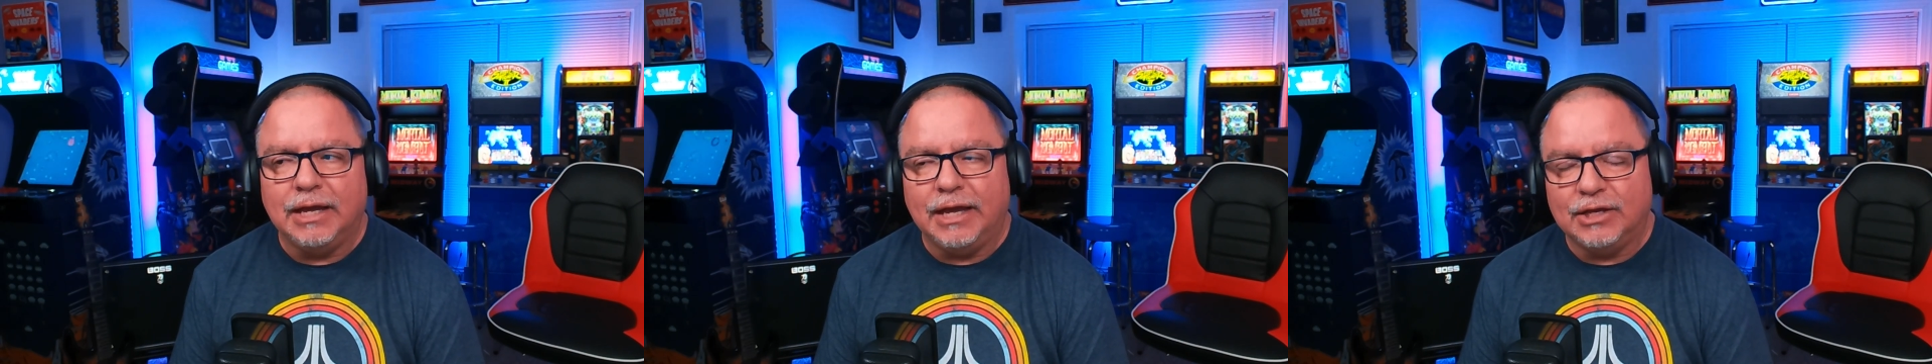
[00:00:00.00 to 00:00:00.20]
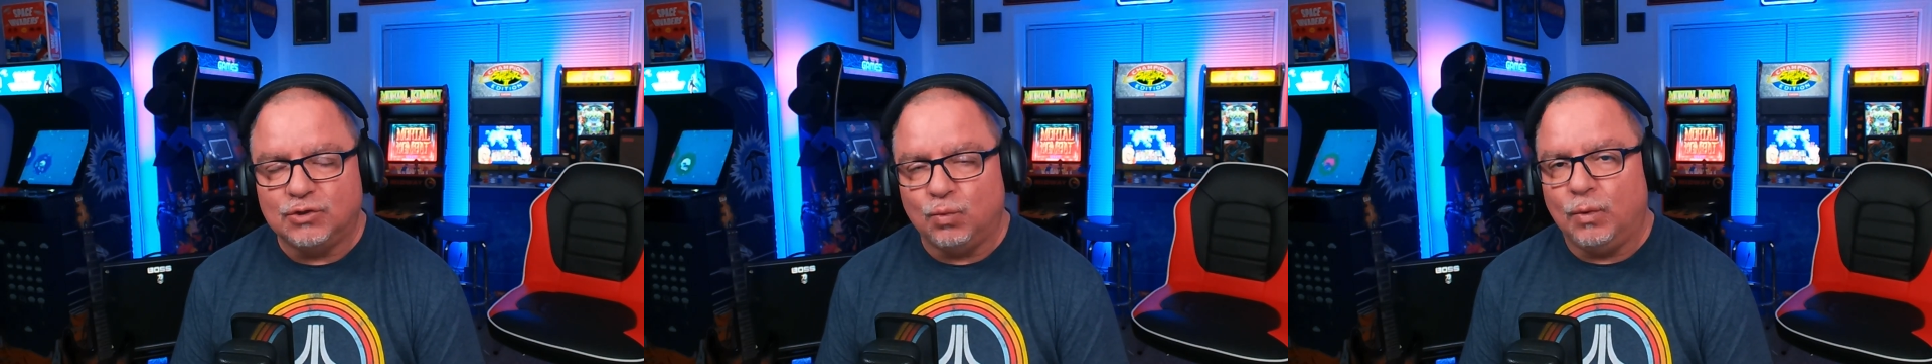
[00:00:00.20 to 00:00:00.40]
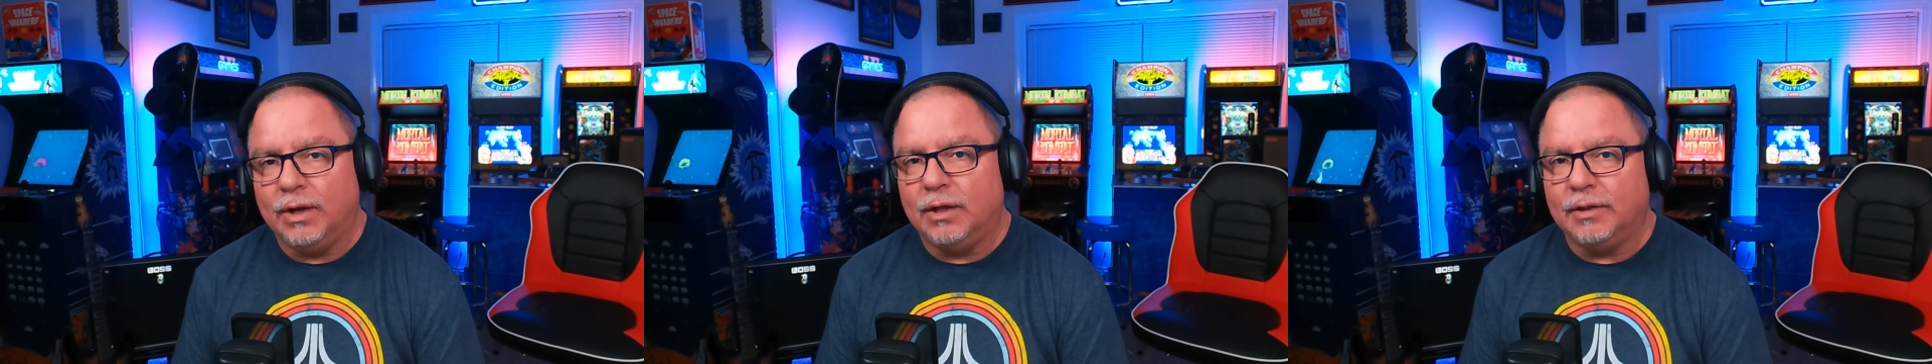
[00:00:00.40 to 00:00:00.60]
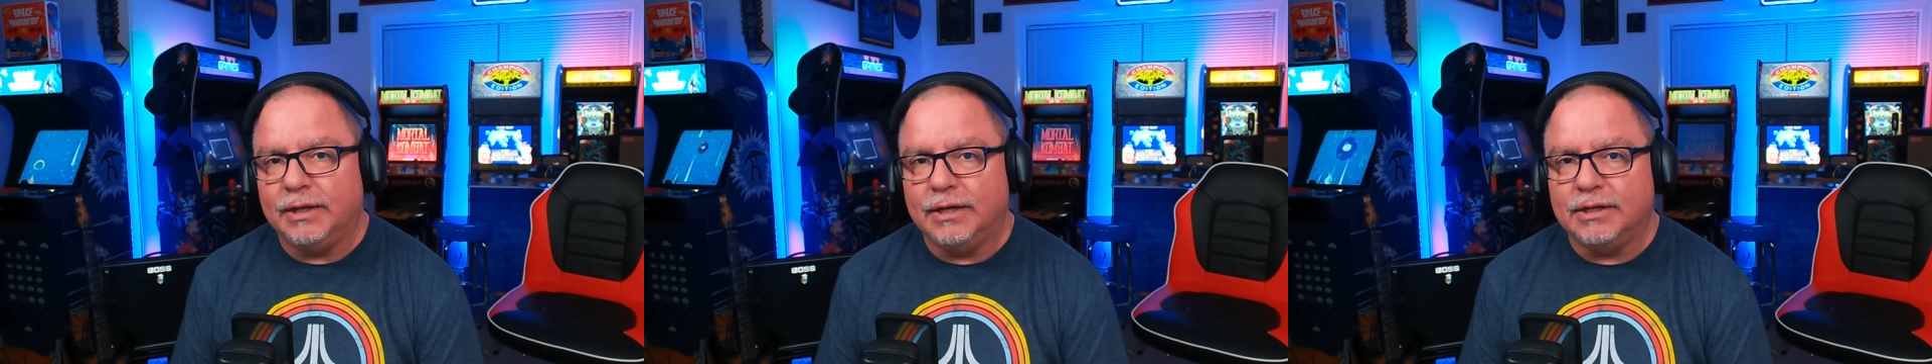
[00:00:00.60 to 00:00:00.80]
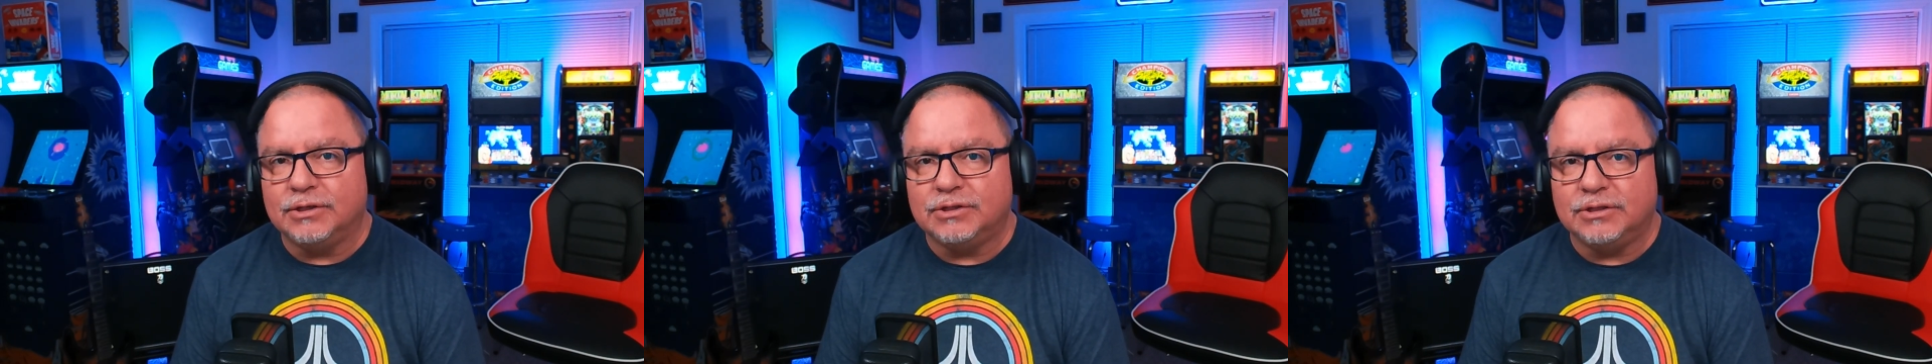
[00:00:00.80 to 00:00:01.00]
as well
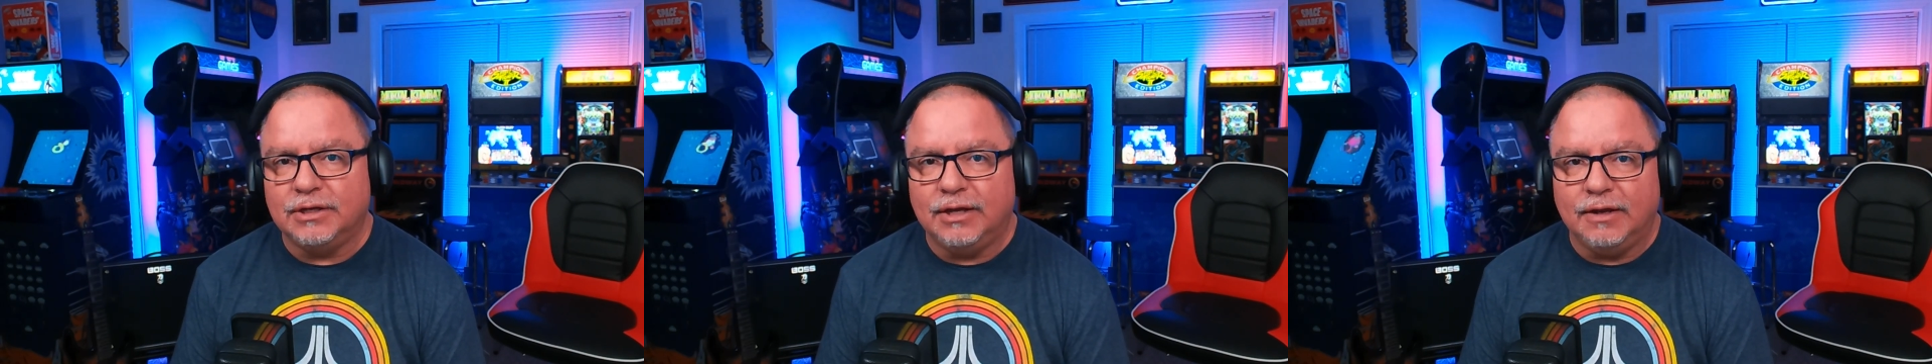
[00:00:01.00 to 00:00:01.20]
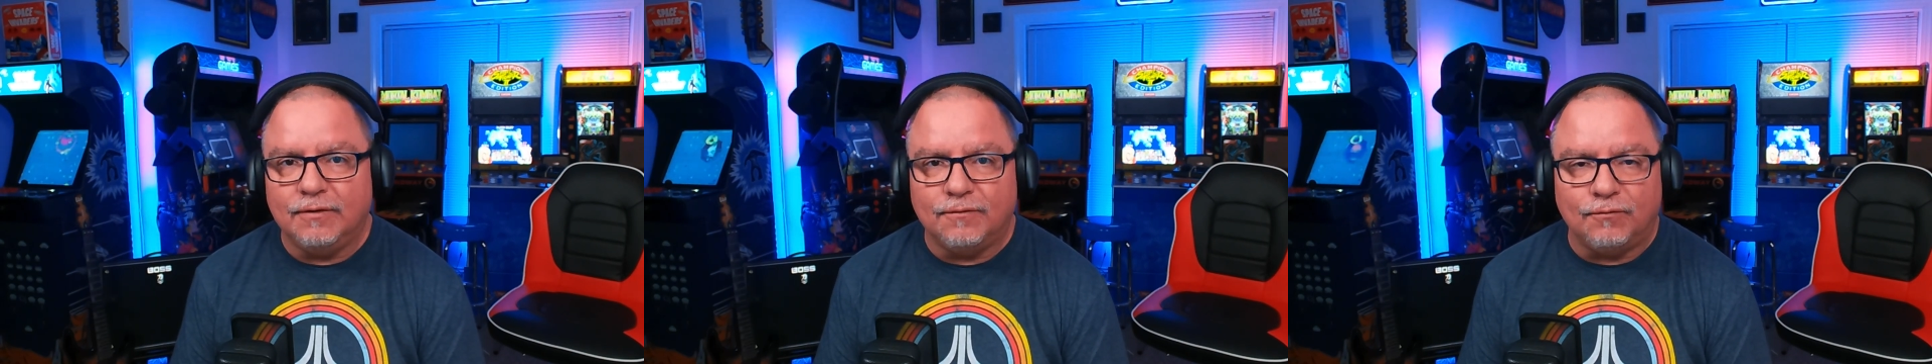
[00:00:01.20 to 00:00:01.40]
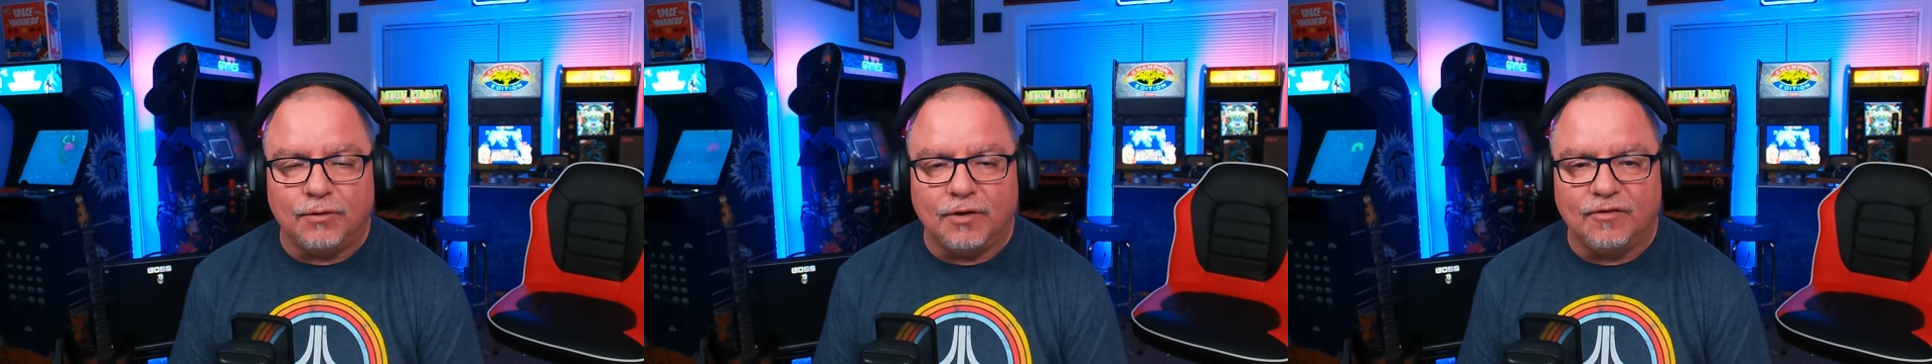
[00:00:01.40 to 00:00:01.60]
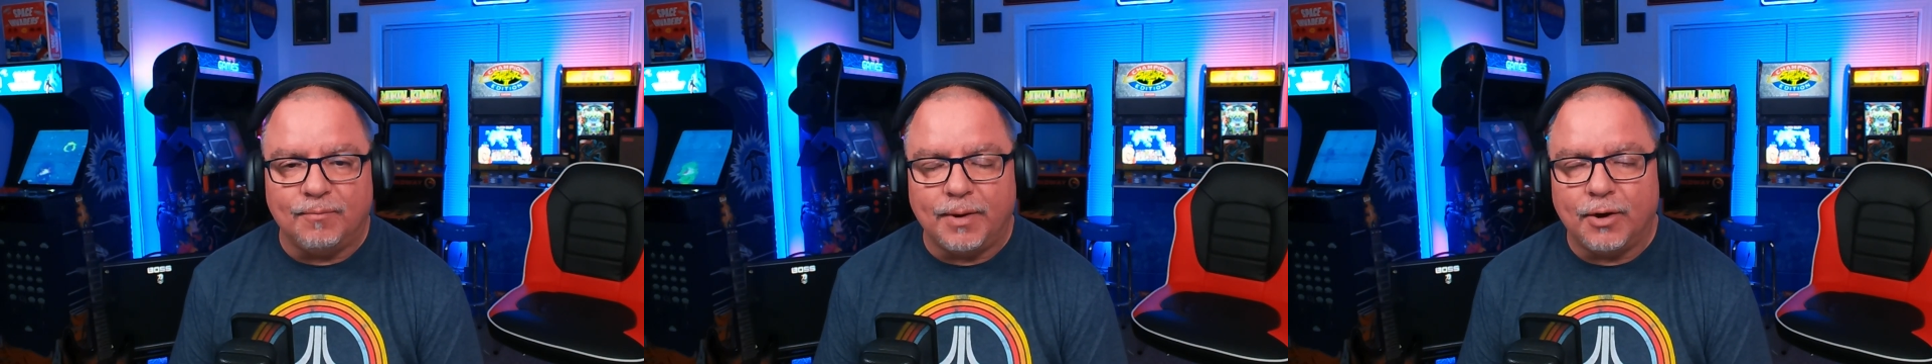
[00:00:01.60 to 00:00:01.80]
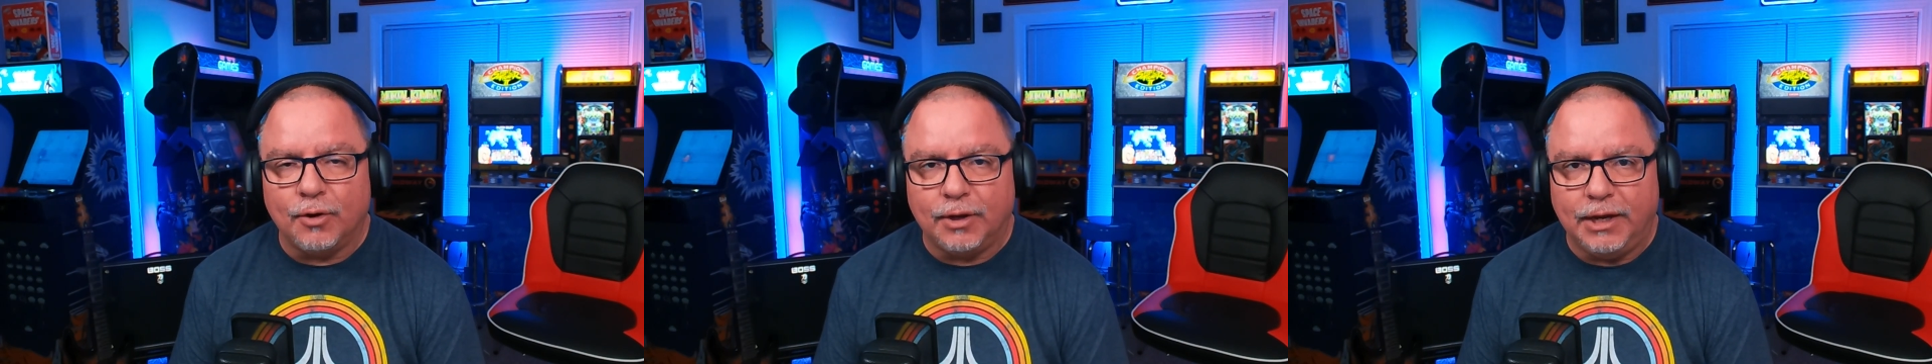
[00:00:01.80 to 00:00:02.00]
as in front of
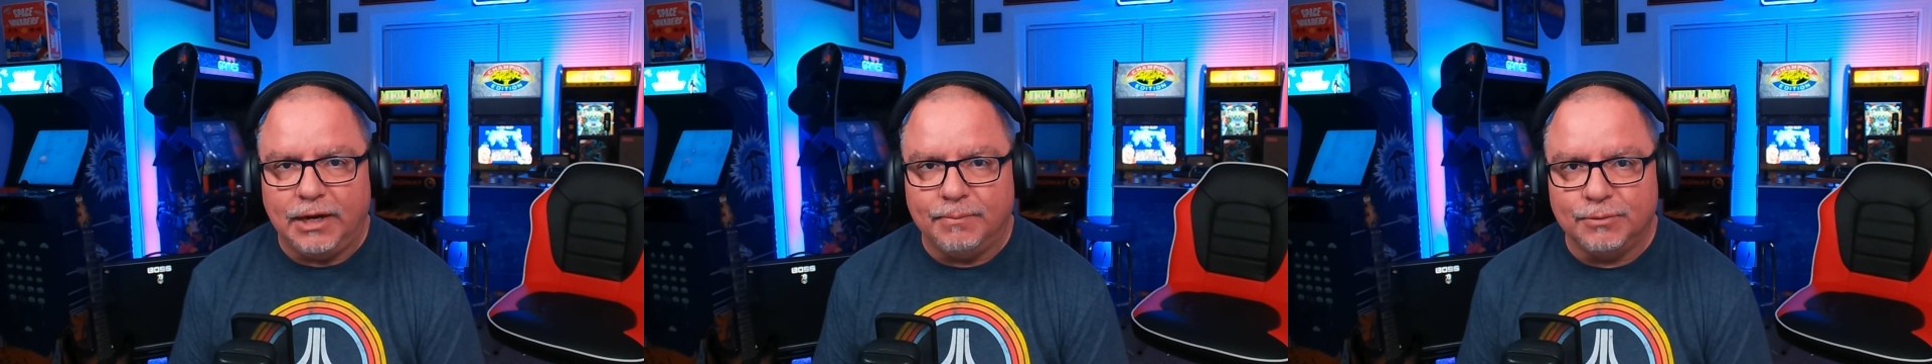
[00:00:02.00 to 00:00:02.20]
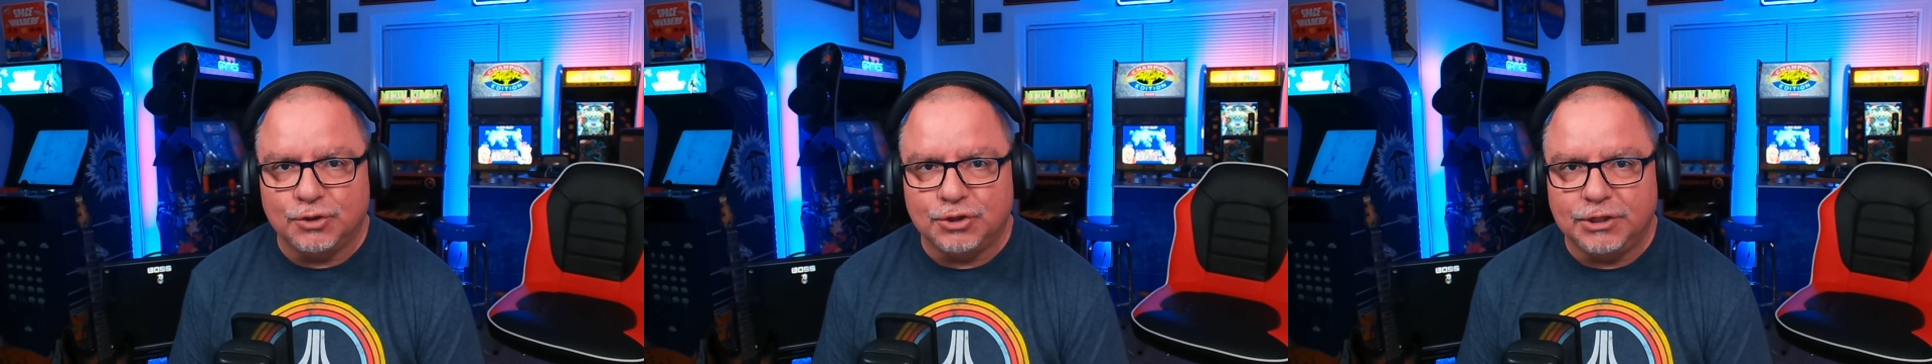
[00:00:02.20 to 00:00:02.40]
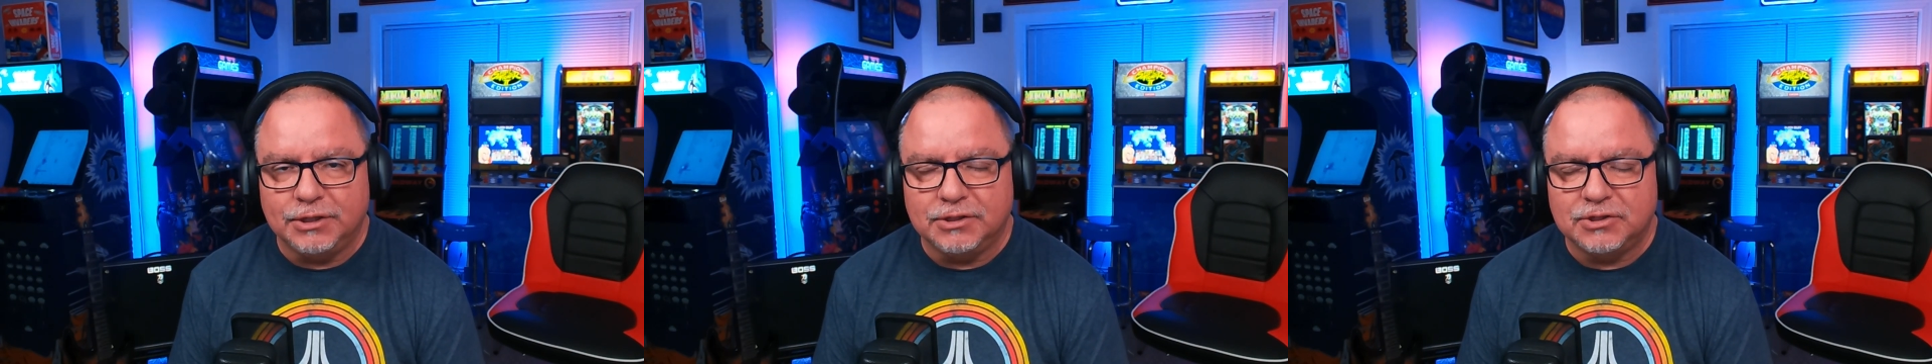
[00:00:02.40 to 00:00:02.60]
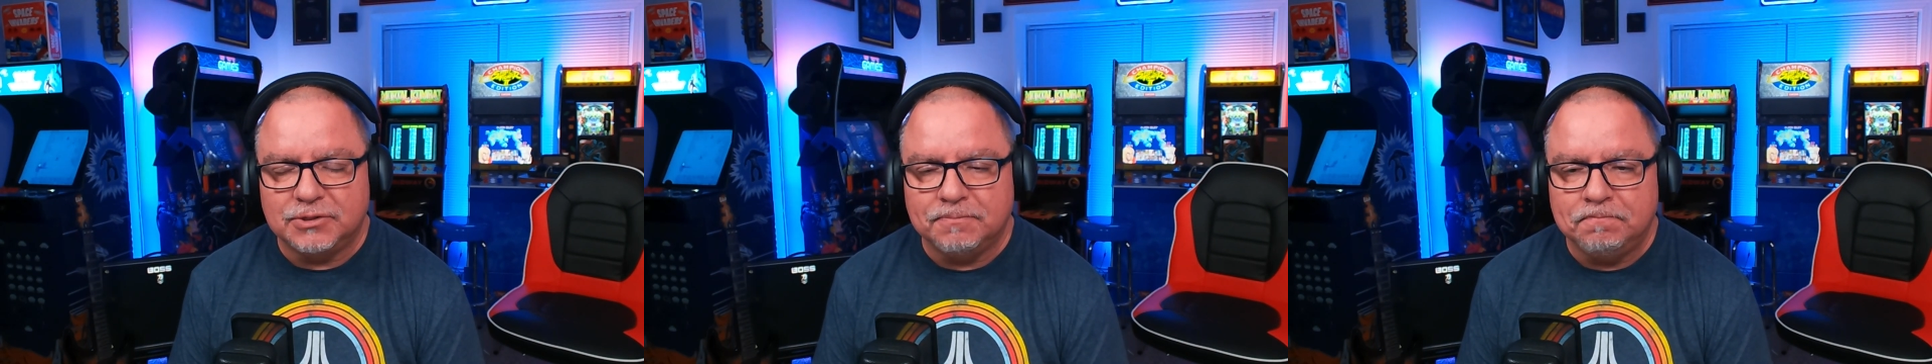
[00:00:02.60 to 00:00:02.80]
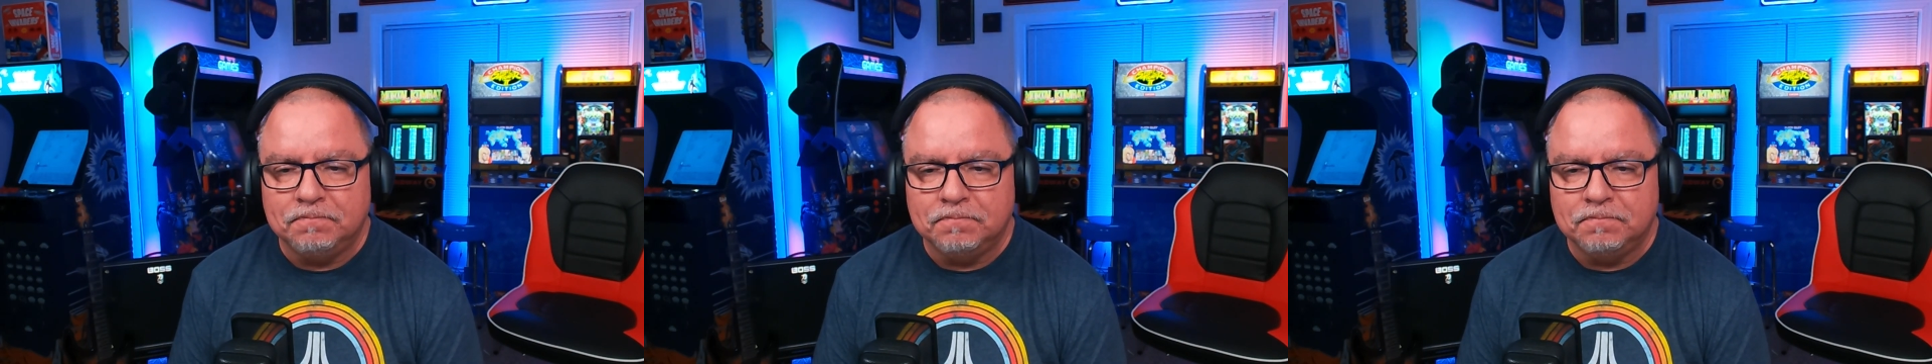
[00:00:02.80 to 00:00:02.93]
my arcade machines.